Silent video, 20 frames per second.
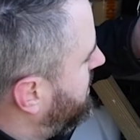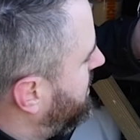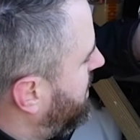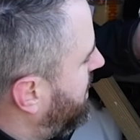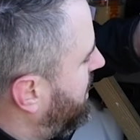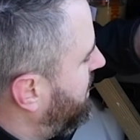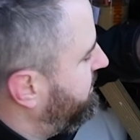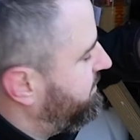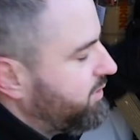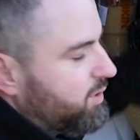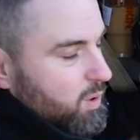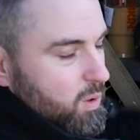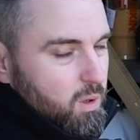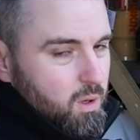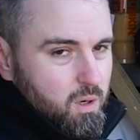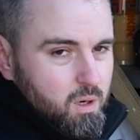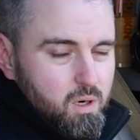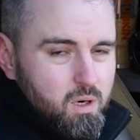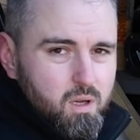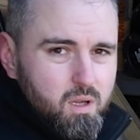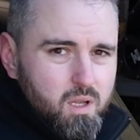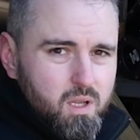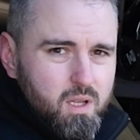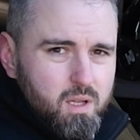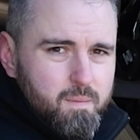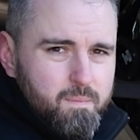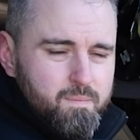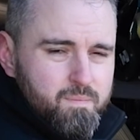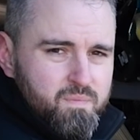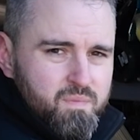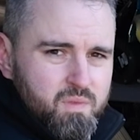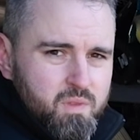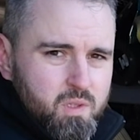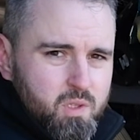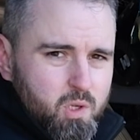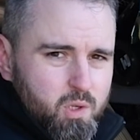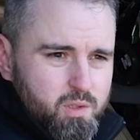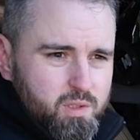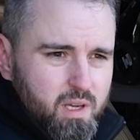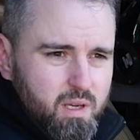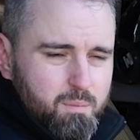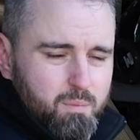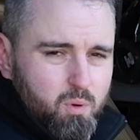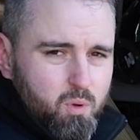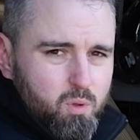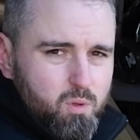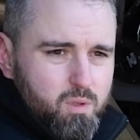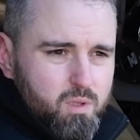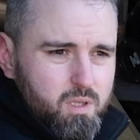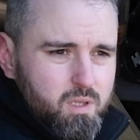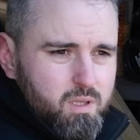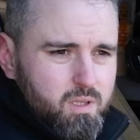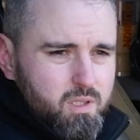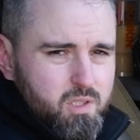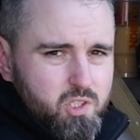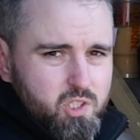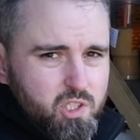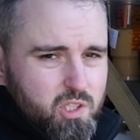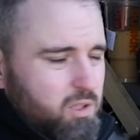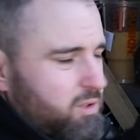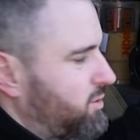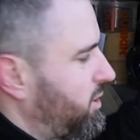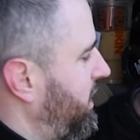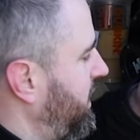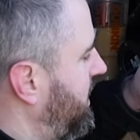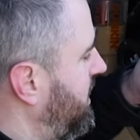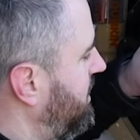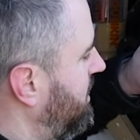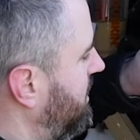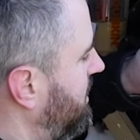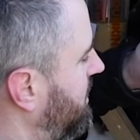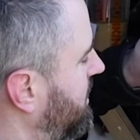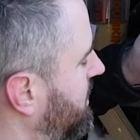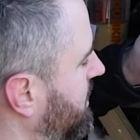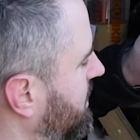of your deadbolt shield right here.